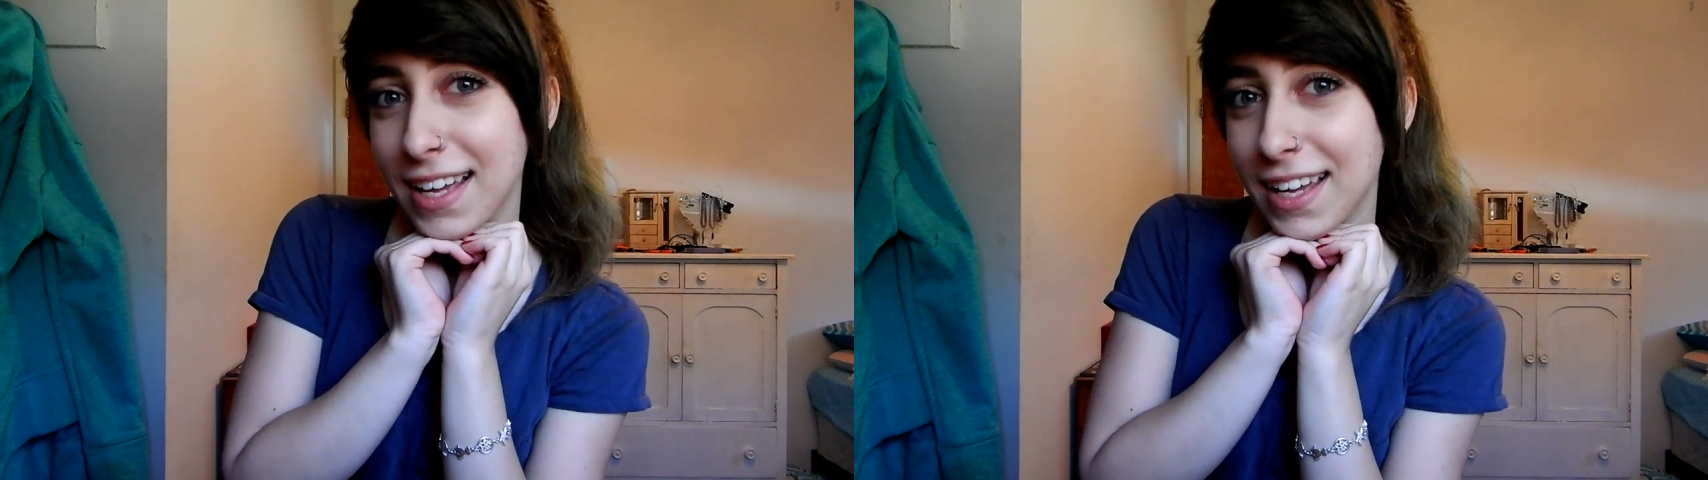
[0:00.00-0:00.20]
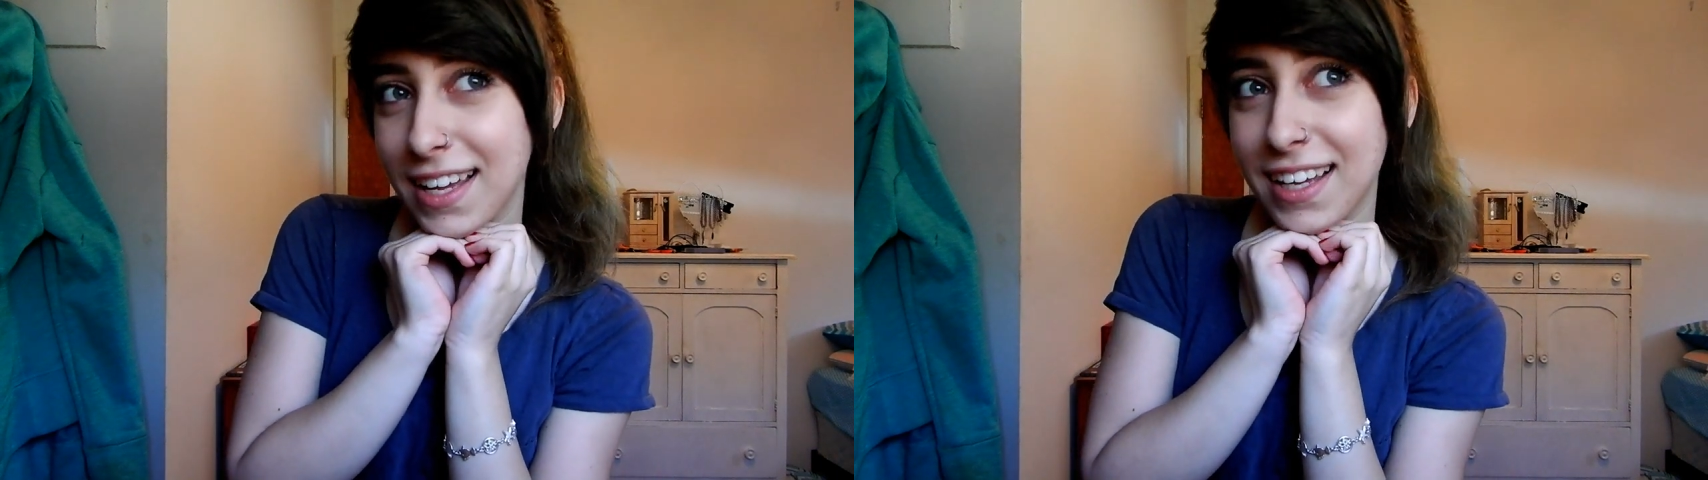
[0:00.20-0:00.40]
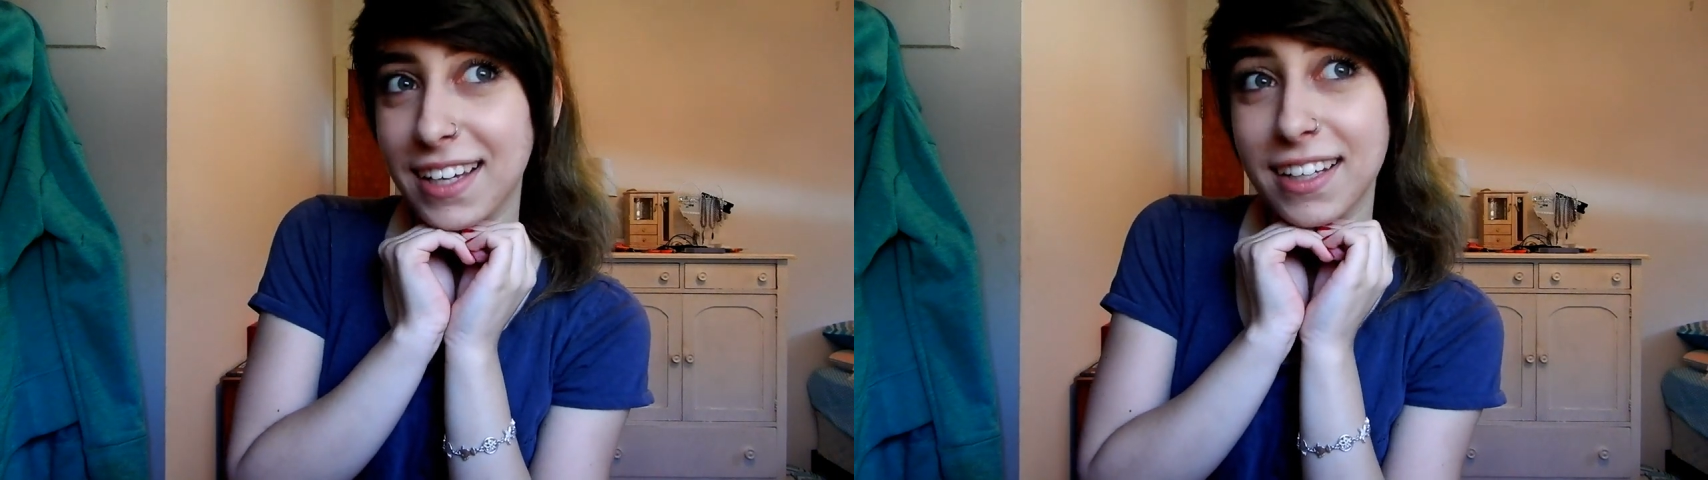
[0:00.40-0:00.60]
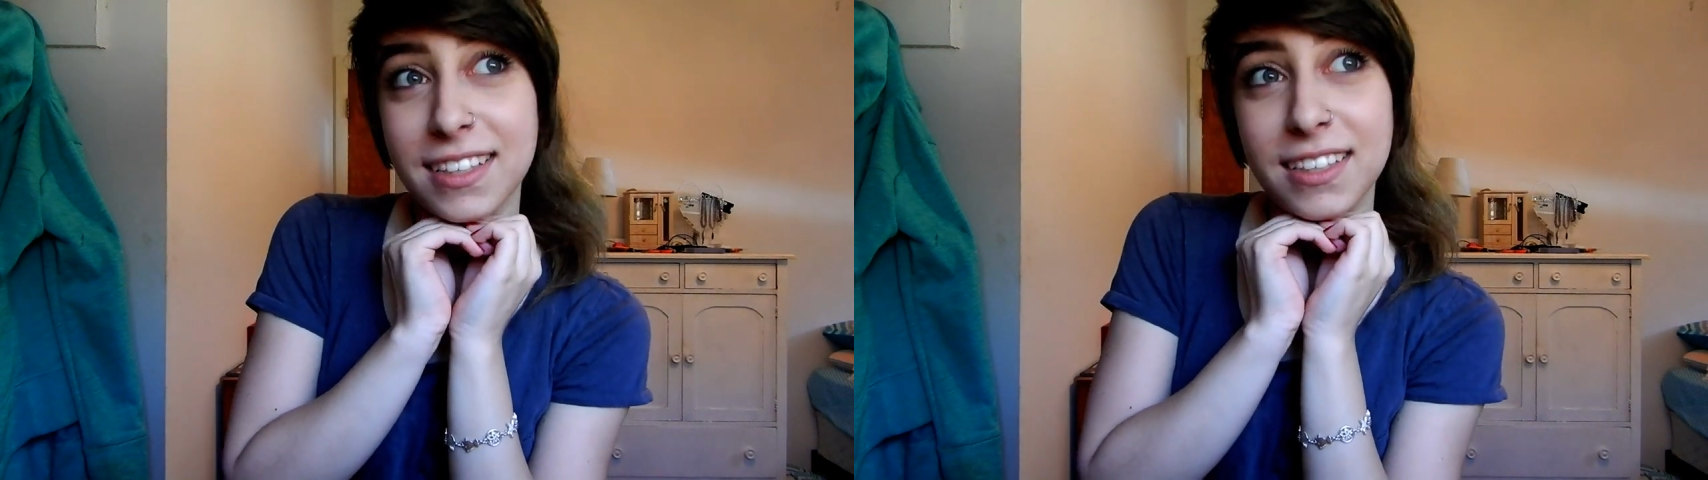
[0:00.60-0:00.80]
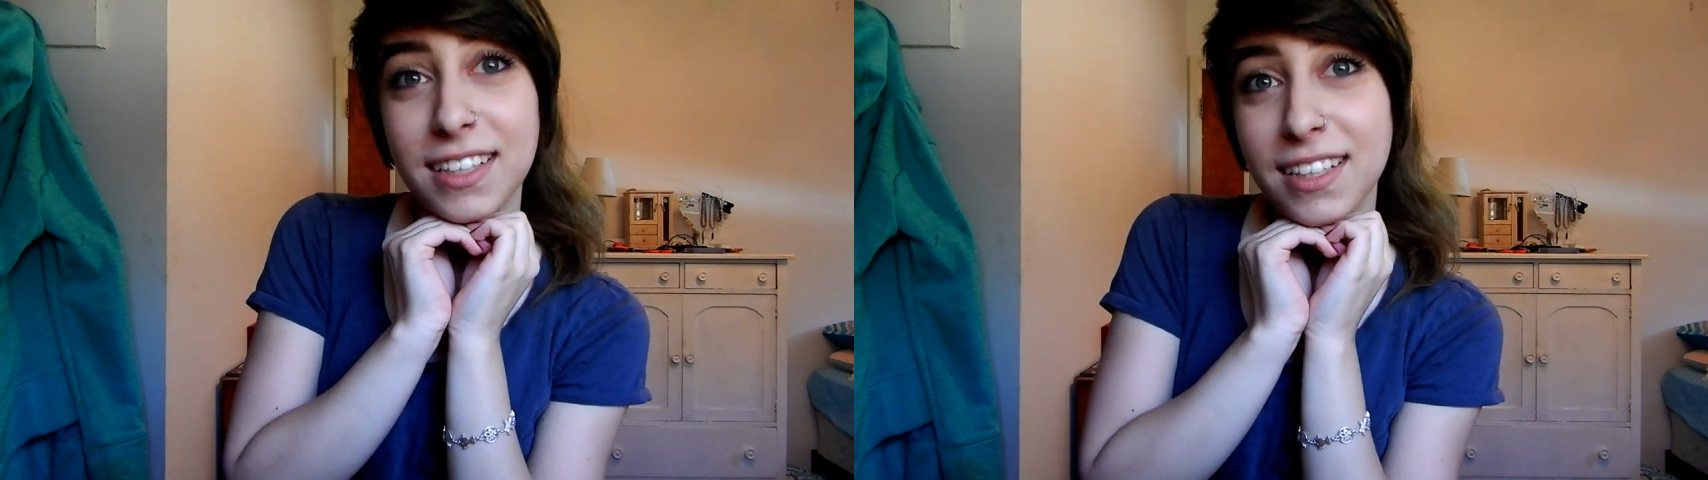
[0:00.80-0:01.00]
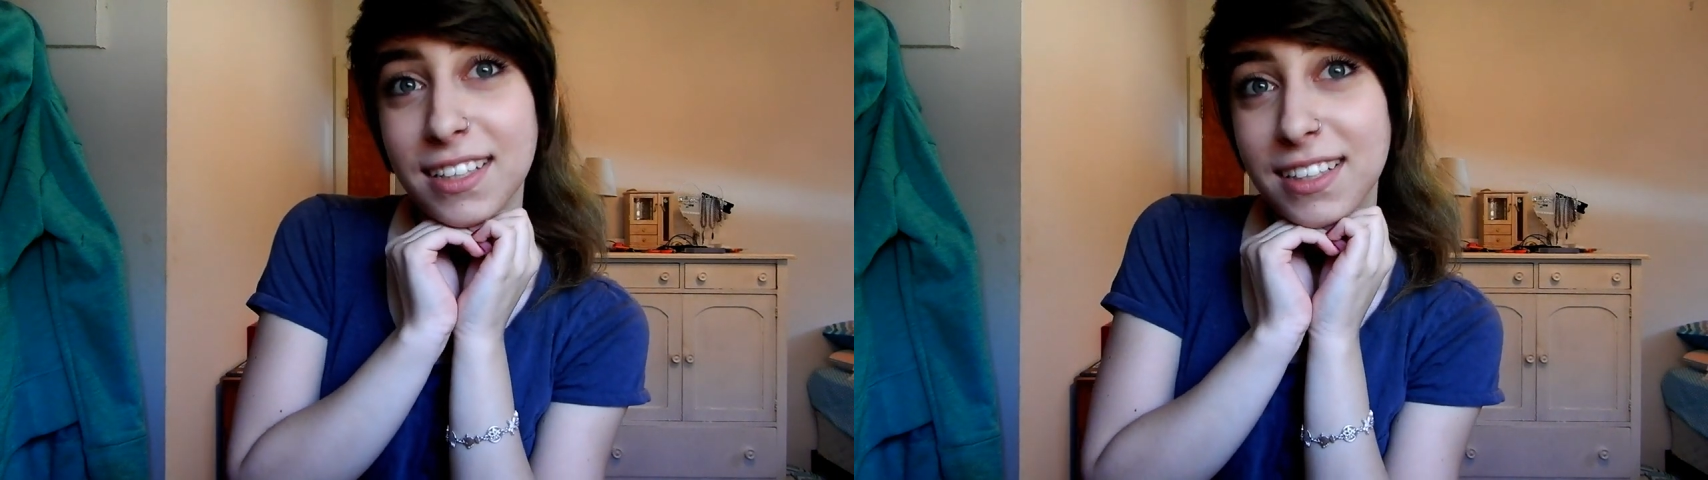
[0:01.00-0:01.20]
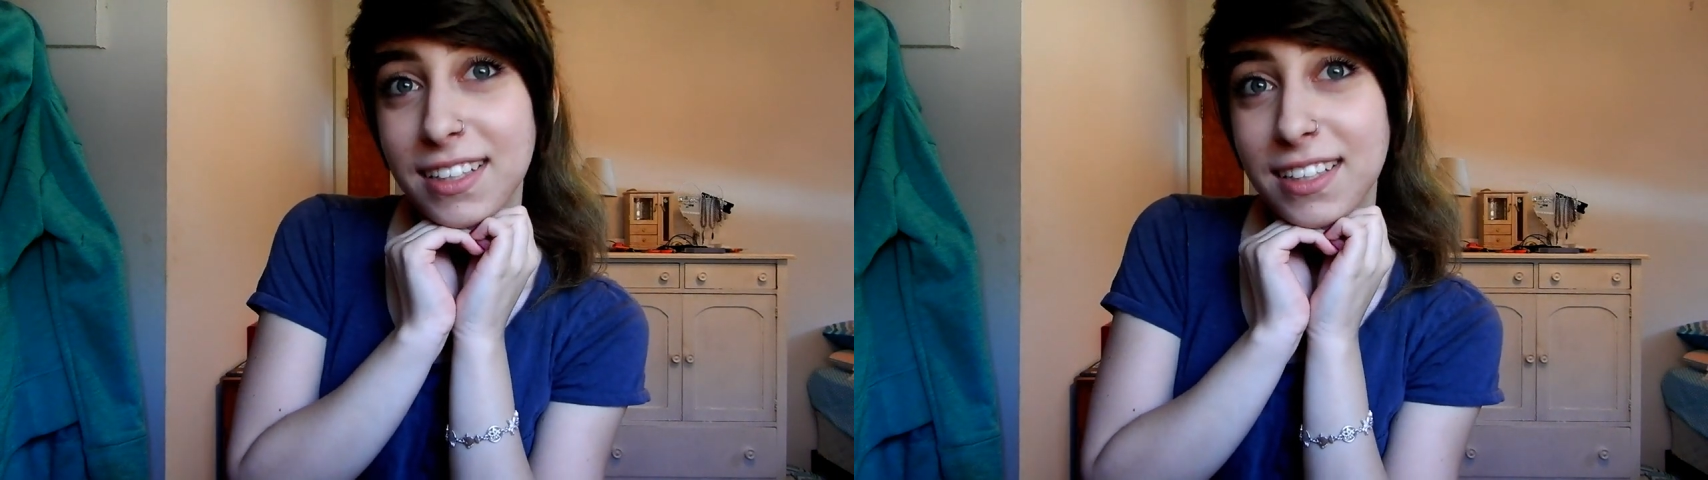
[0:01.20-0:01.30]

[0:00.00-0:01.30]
And